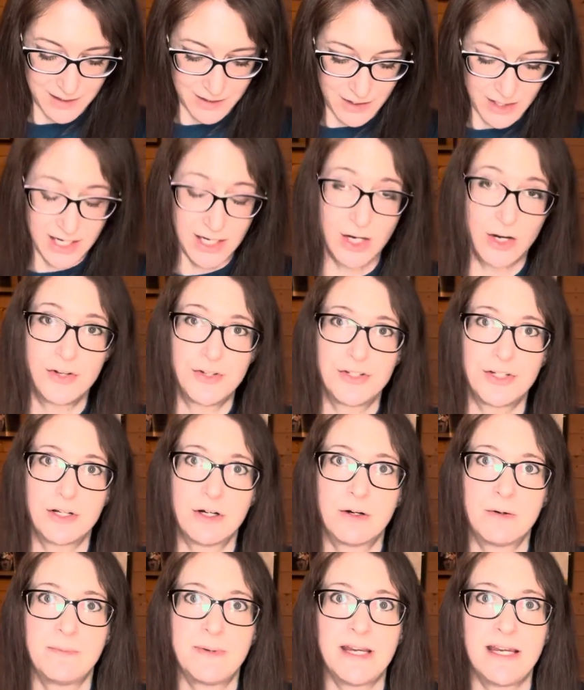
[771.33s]
It could
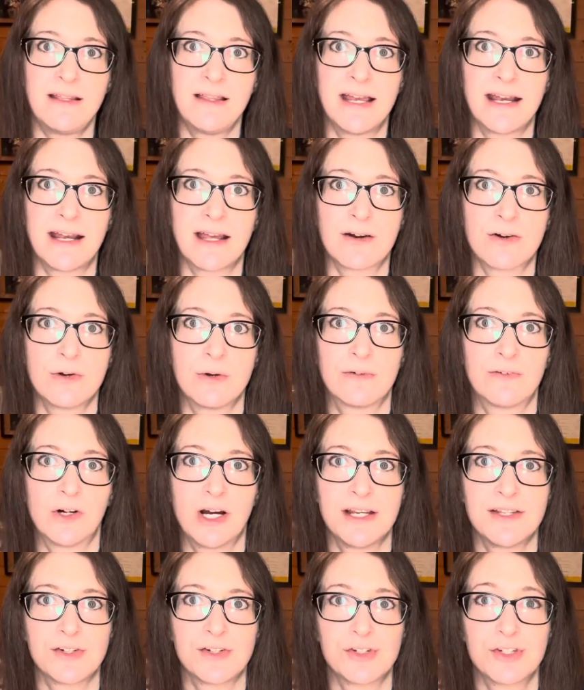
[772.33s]
also be like, I don't know if her
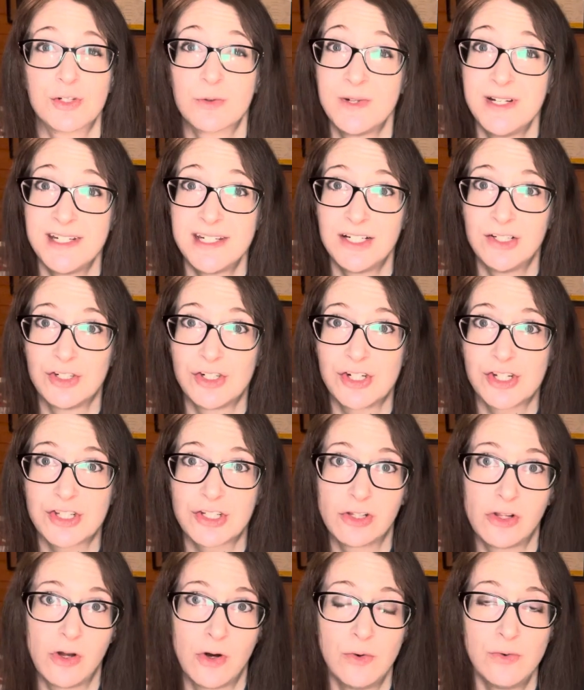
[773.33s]
eyes are squinting or just
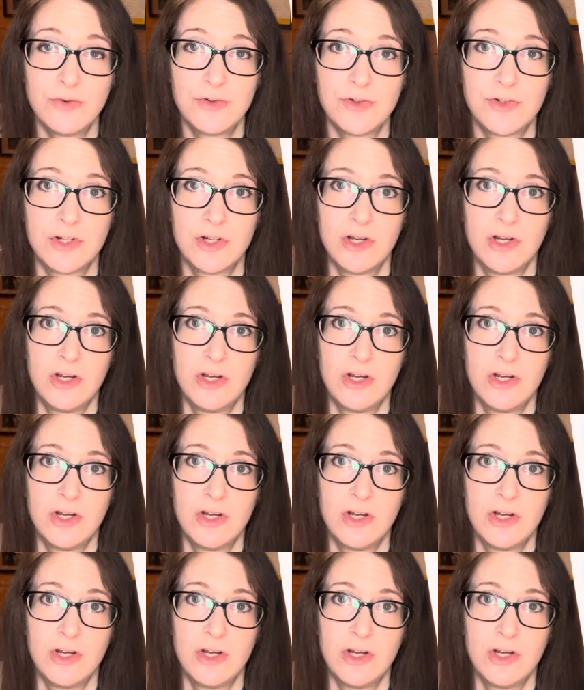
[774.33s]
closed.